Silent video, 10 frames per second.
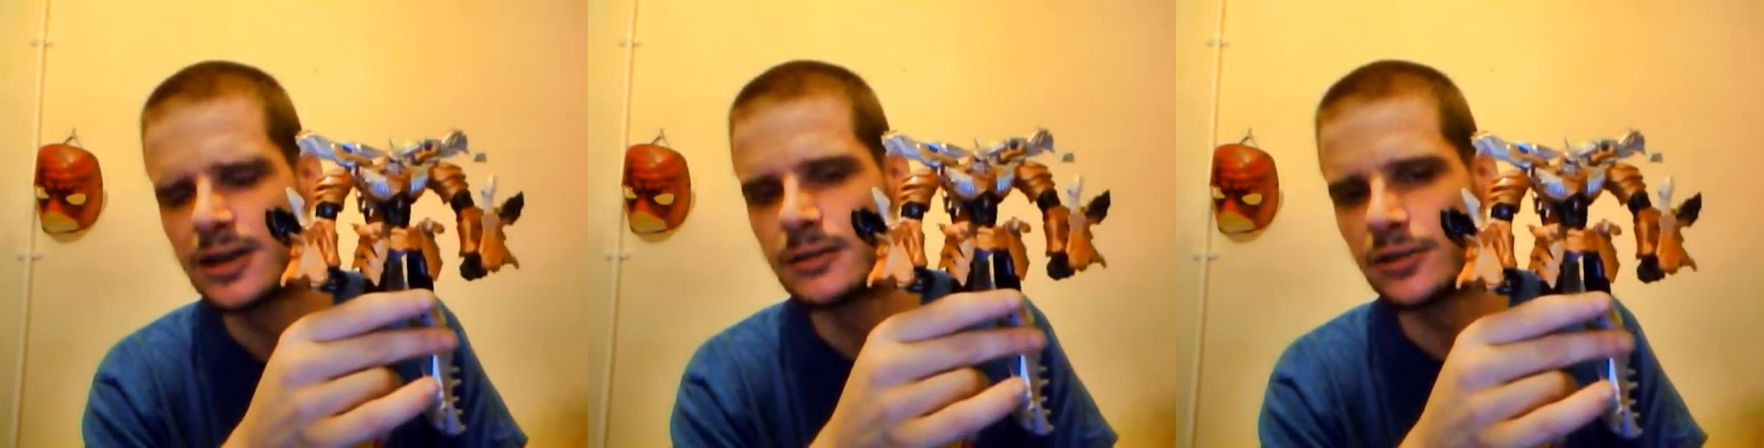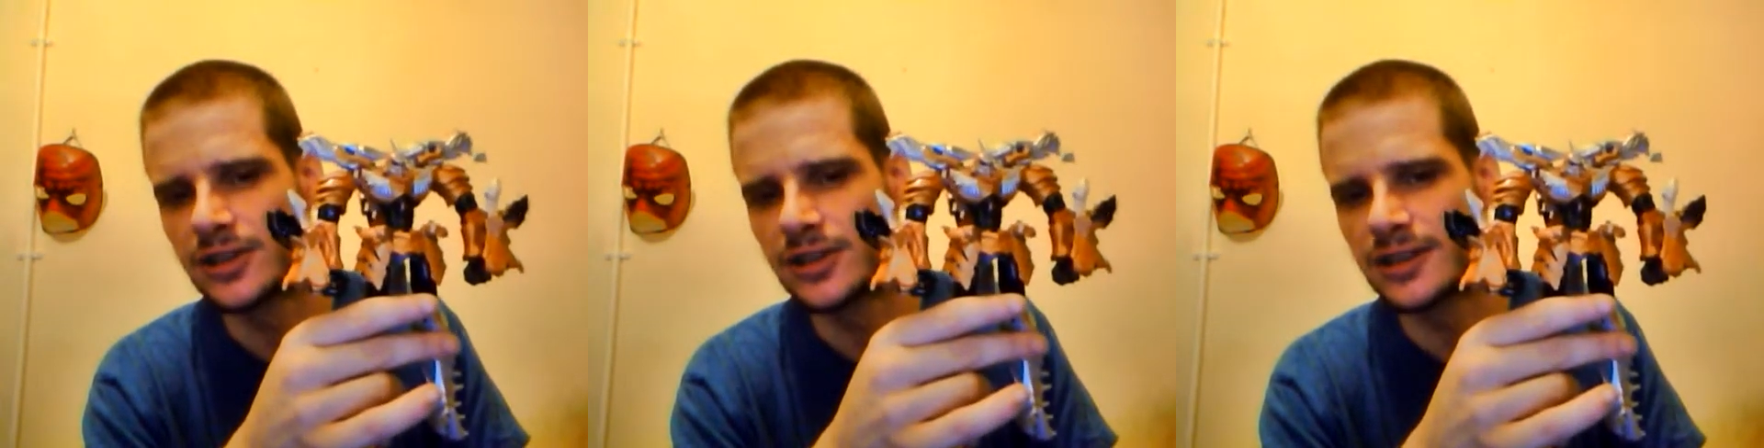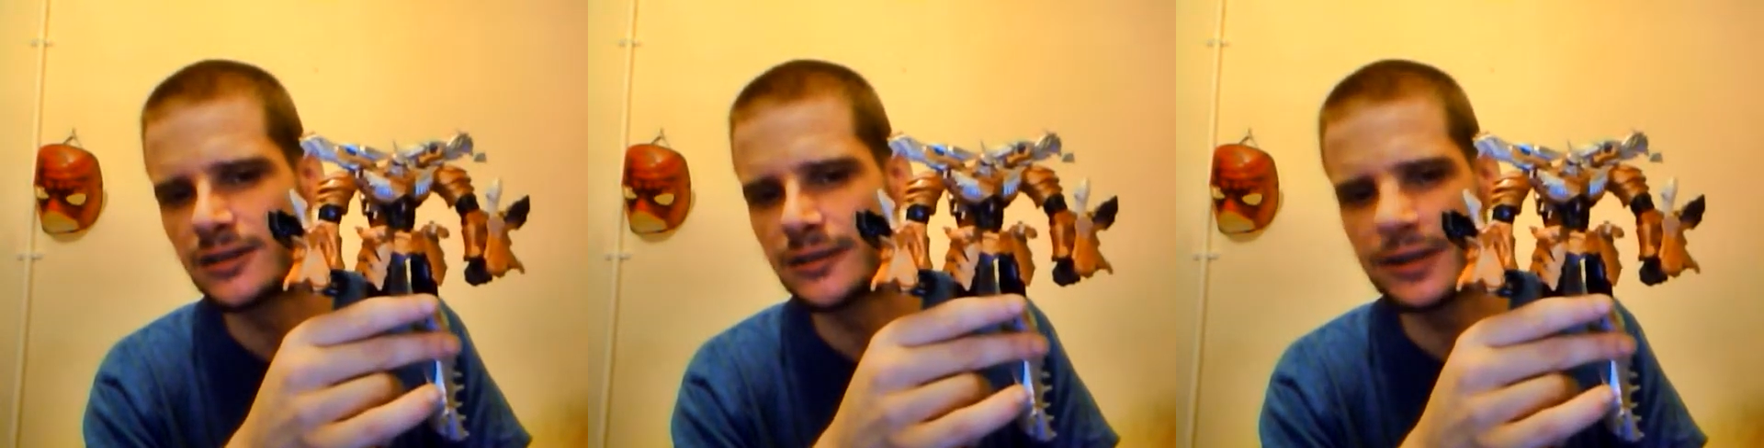but they
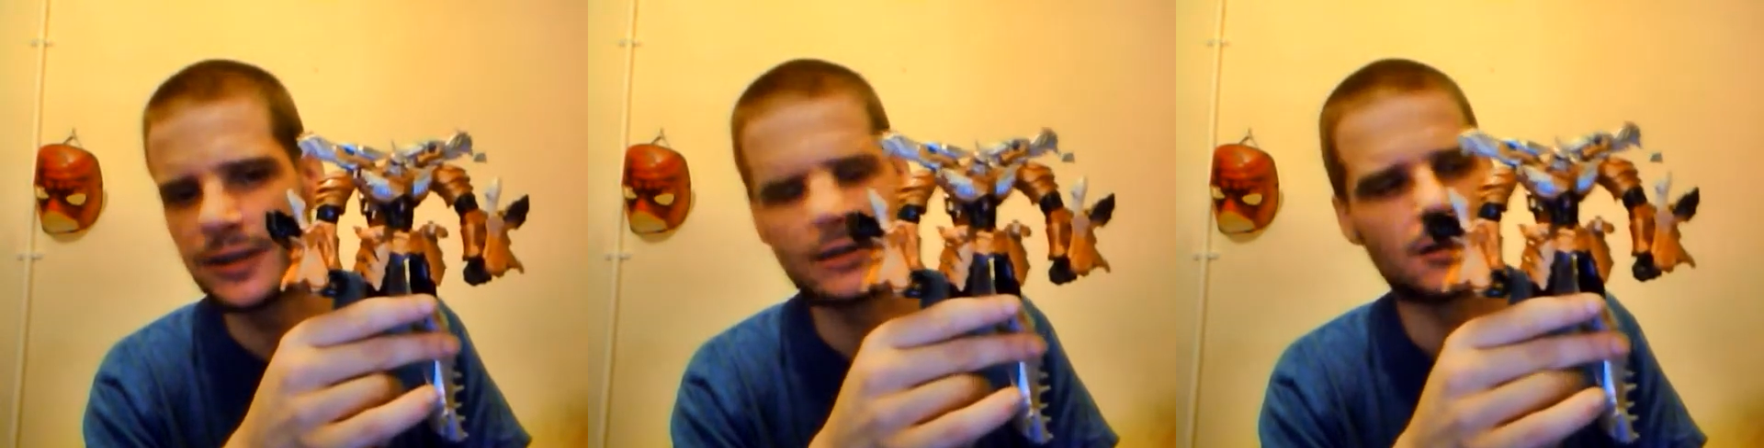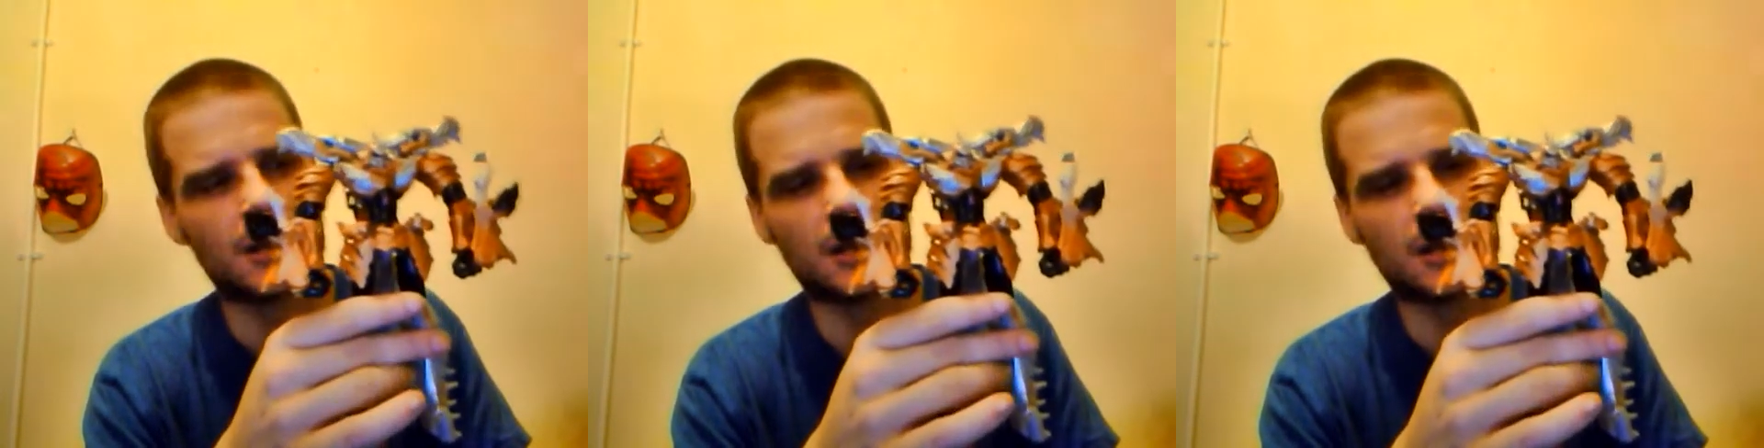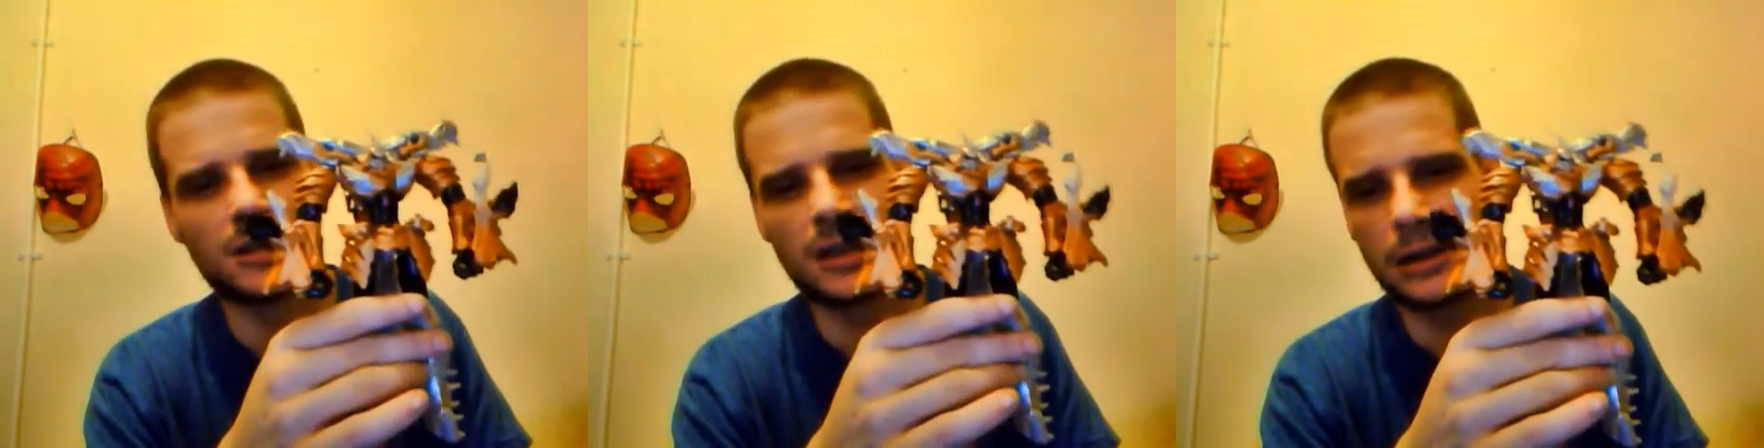still feel like a
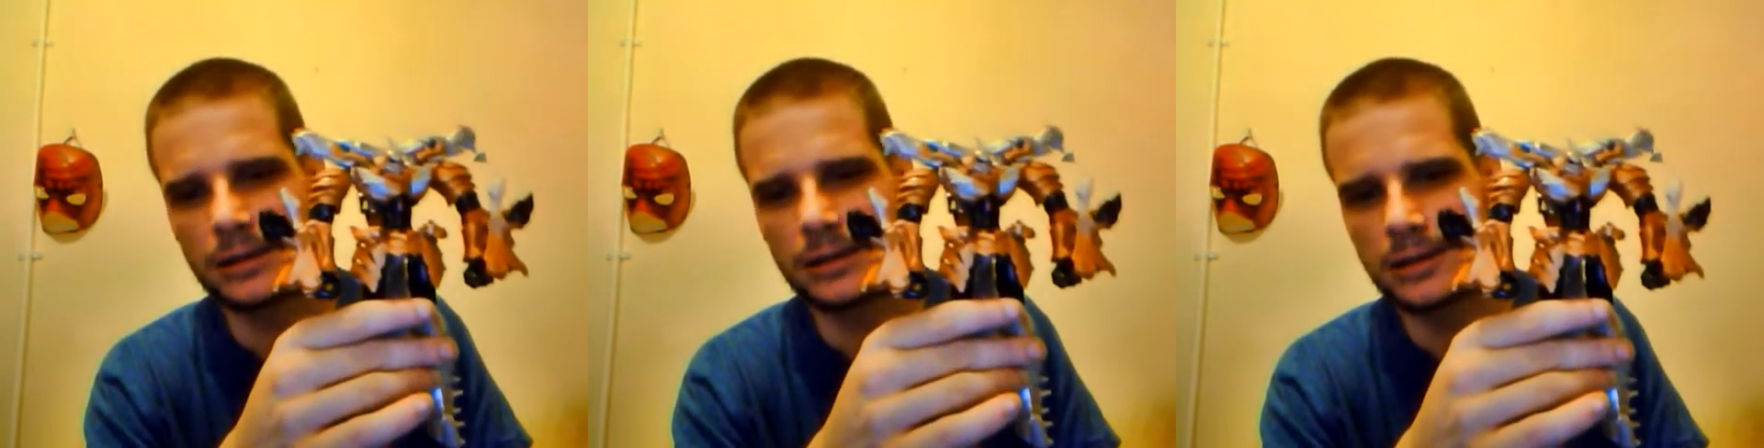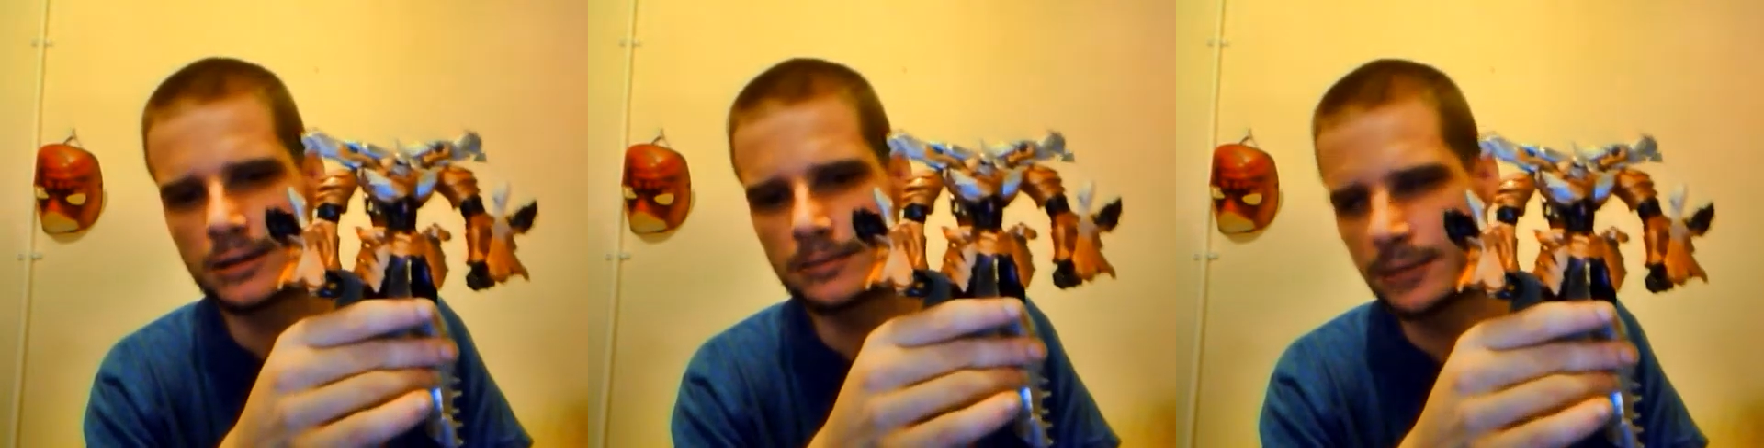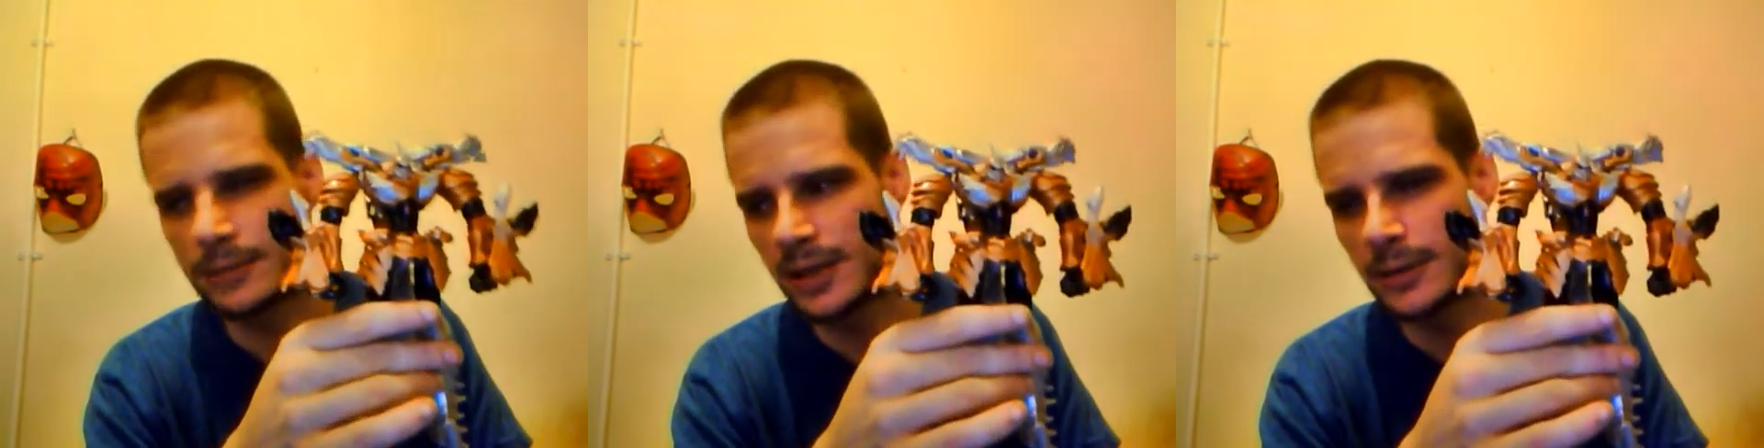child can
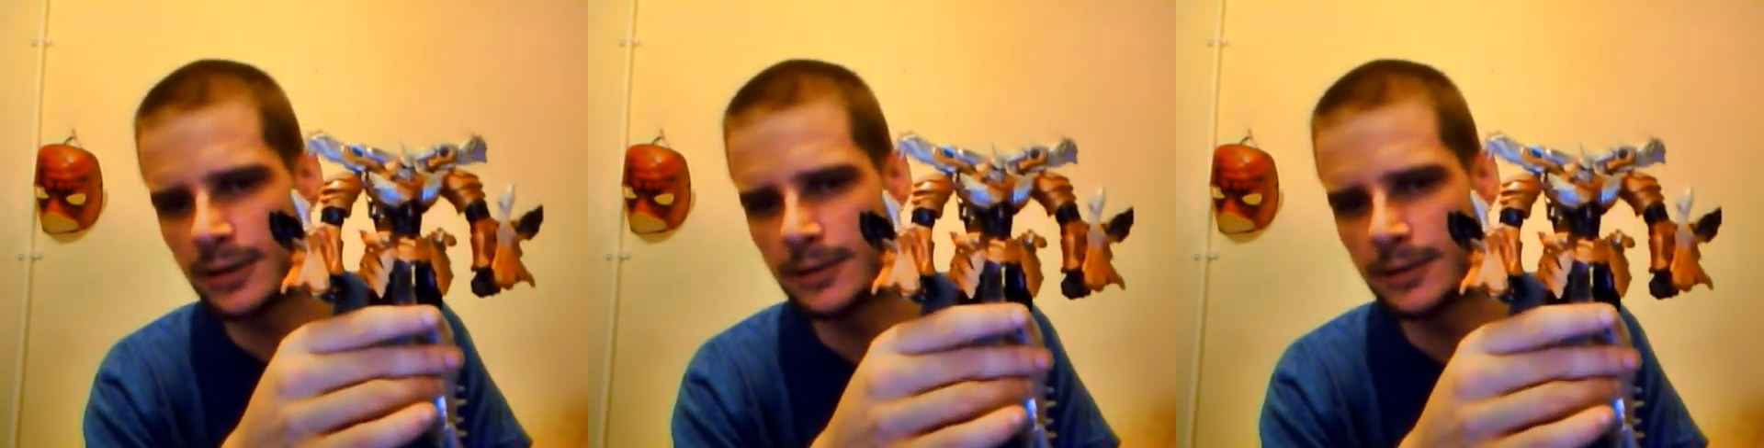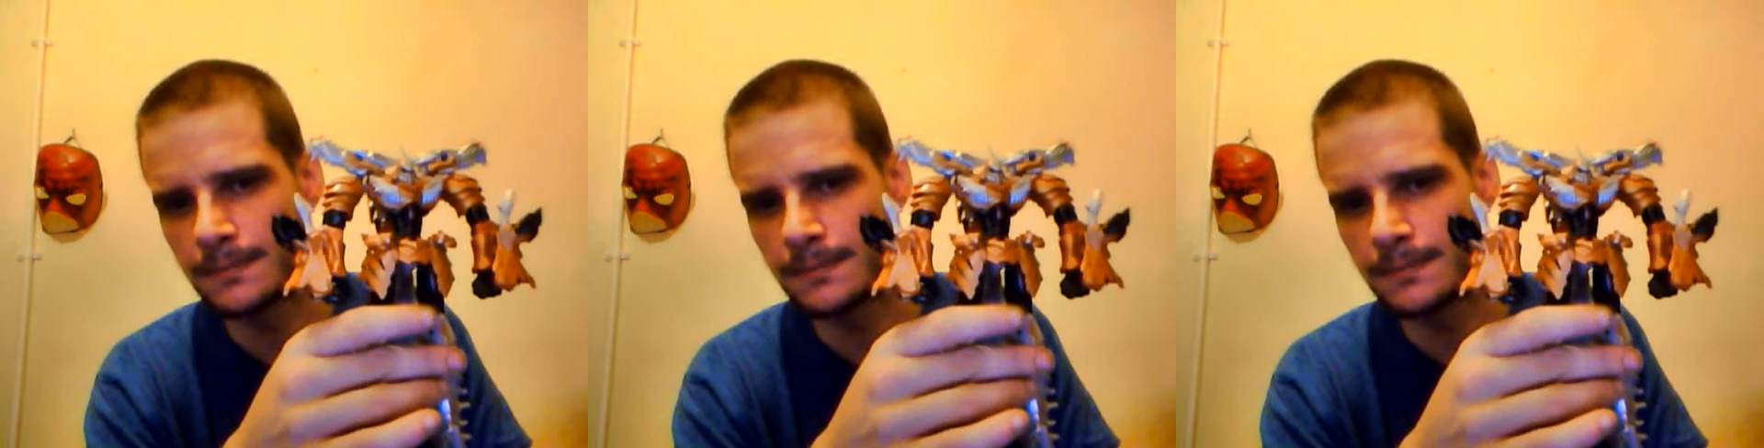play with them.